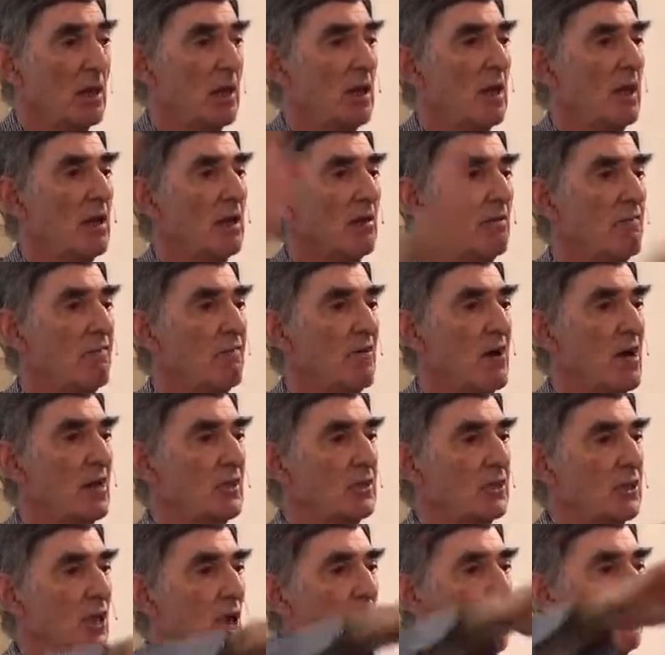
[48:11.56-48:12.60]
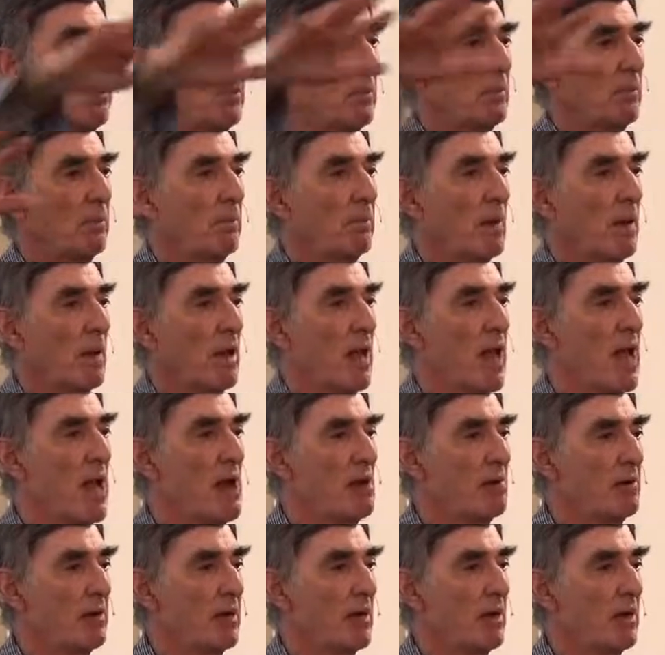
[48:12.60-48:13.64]
in a vast open
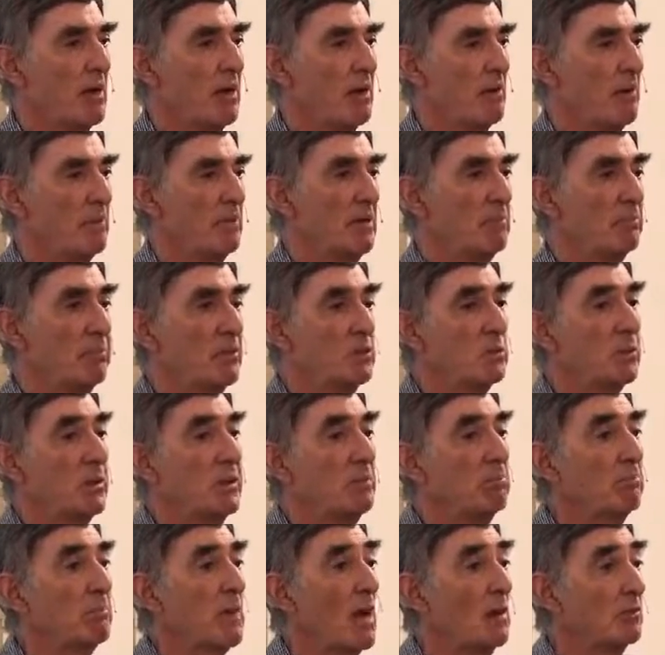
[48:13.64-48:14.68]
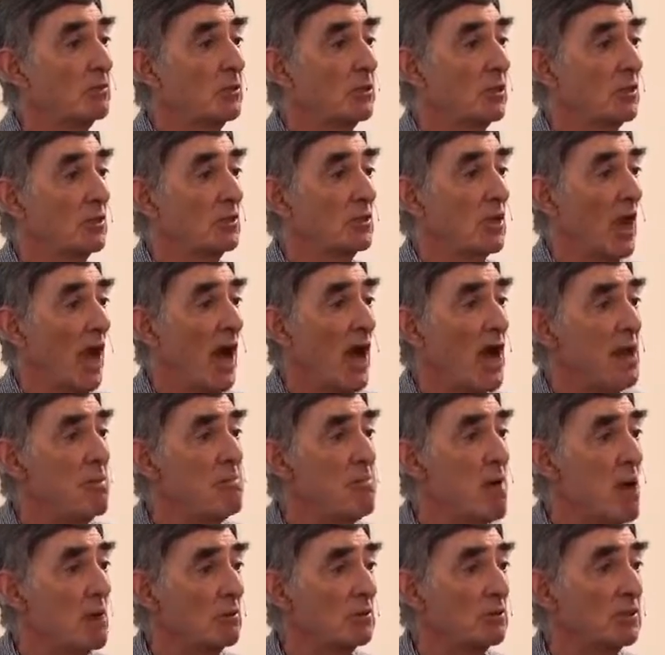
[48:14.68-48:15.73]
area in between mountains, high
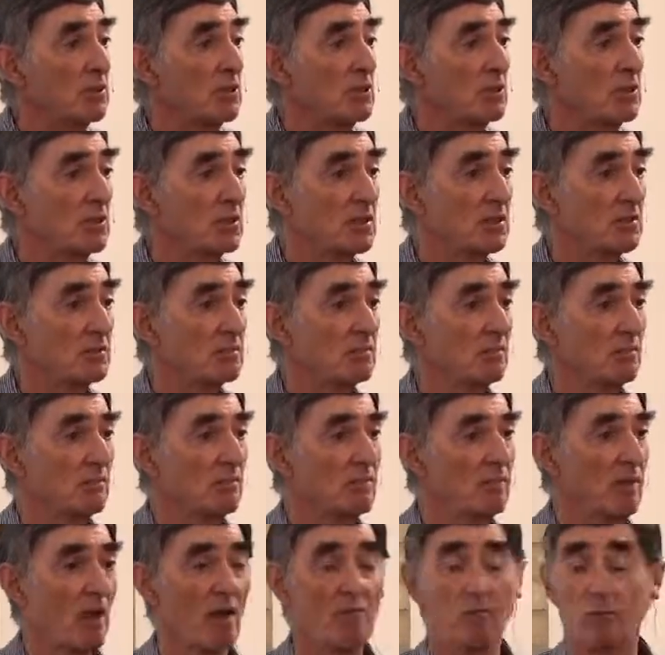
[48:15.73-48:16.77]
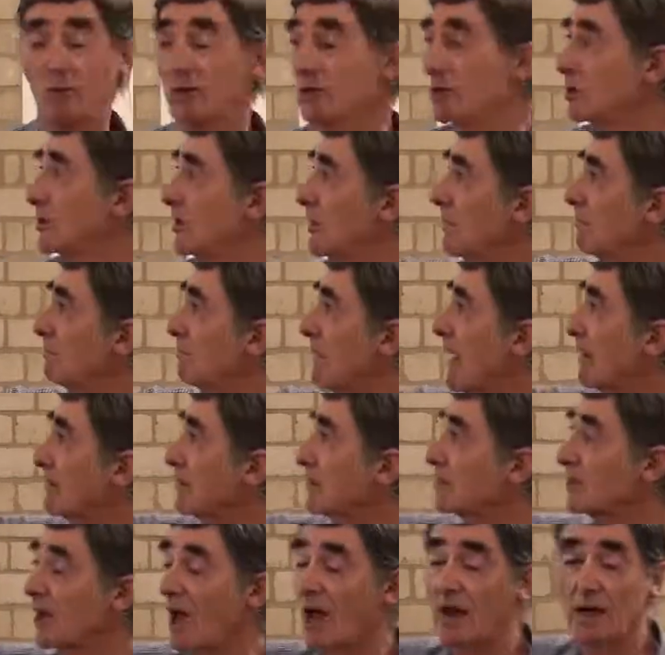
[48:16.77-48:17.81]
mountains, of which Mount
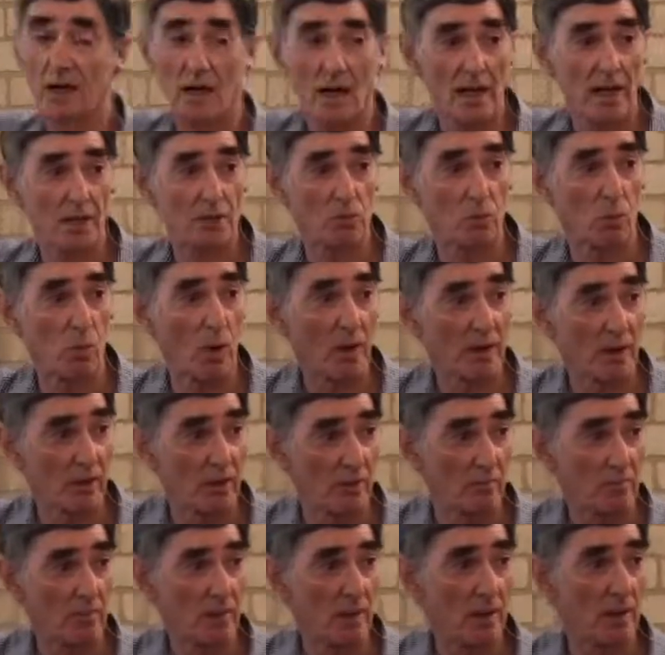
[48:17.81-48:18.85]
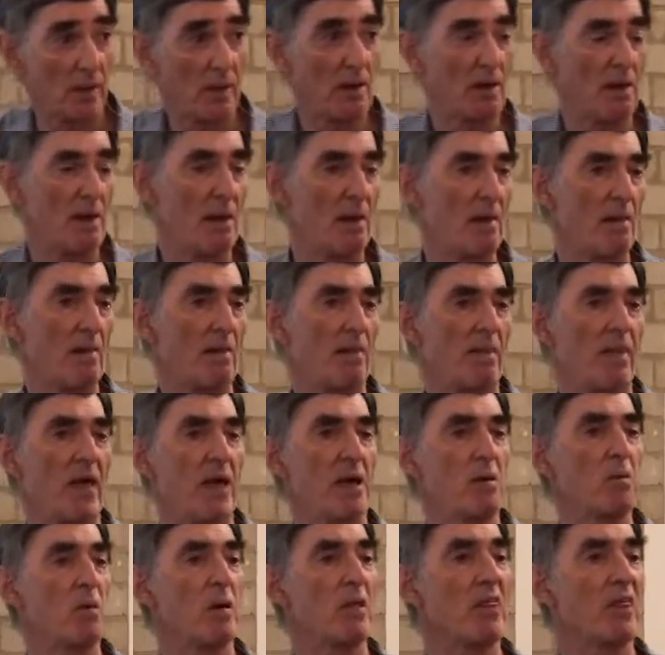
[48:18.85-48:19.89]
Sinai is one of them.
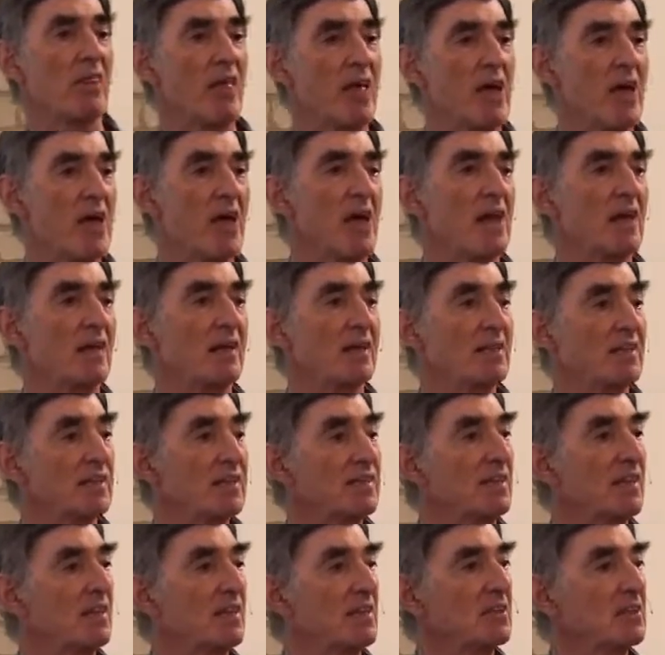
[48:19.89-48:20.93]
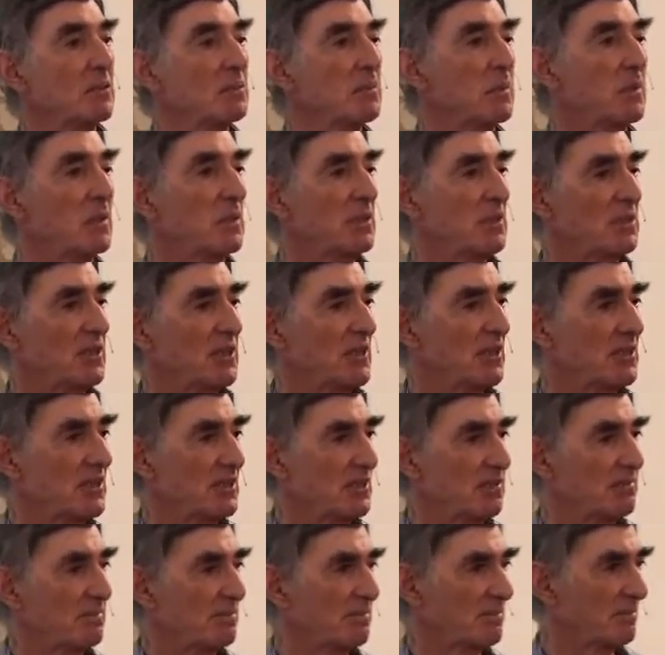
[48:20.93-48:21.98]
They were there listening to
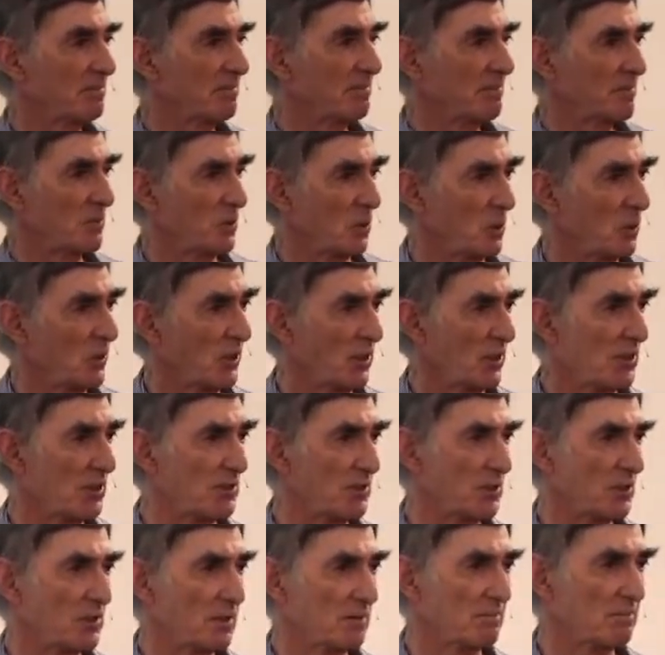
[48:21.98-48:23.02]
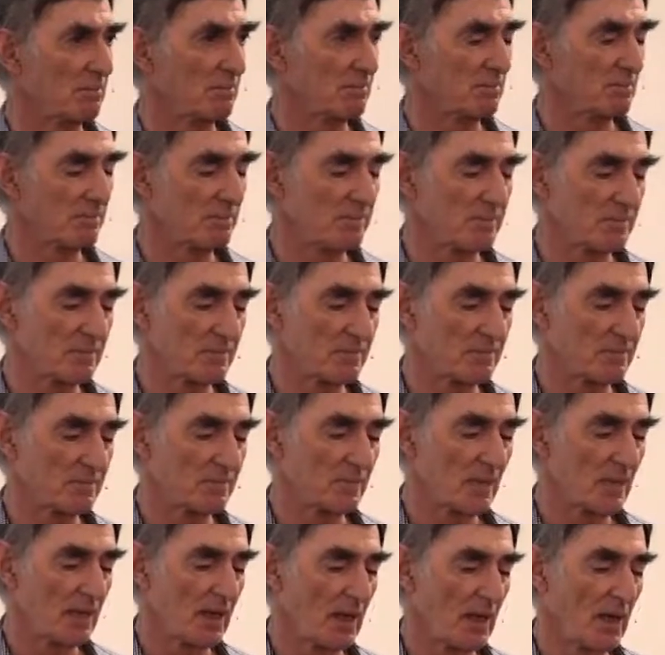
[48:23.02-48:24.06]
Moses, talking to them.
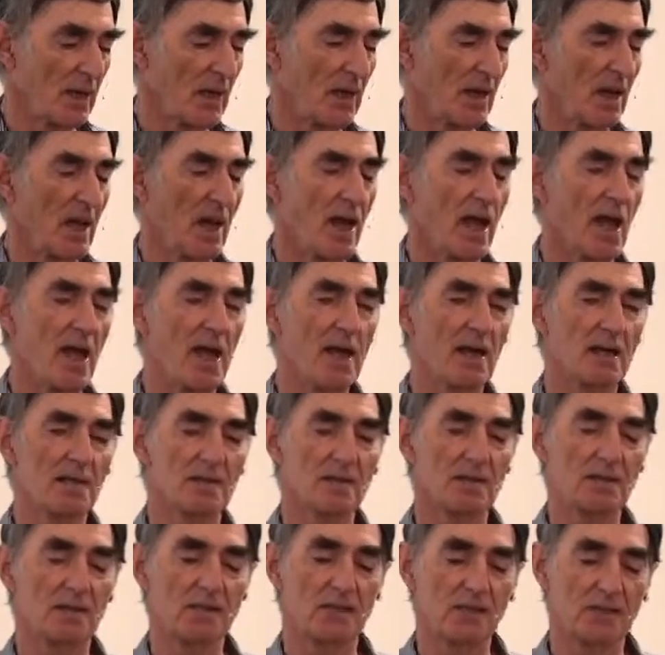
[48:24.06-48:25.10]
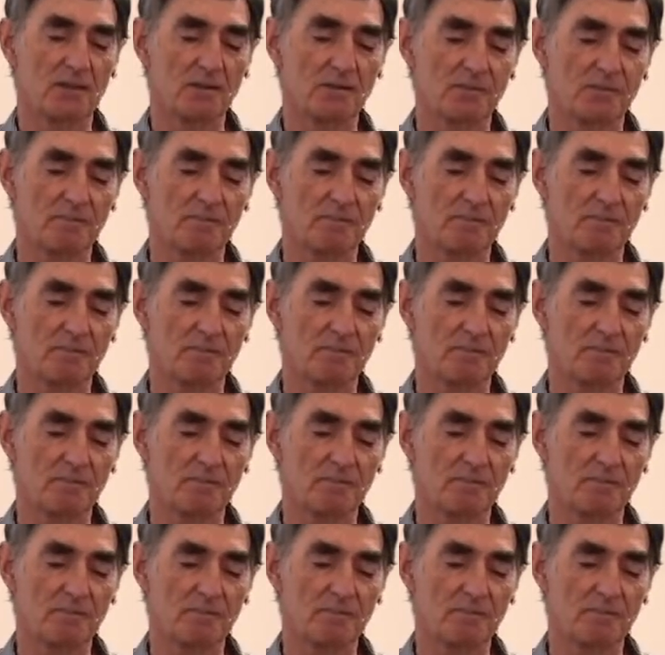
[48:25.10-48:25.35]
And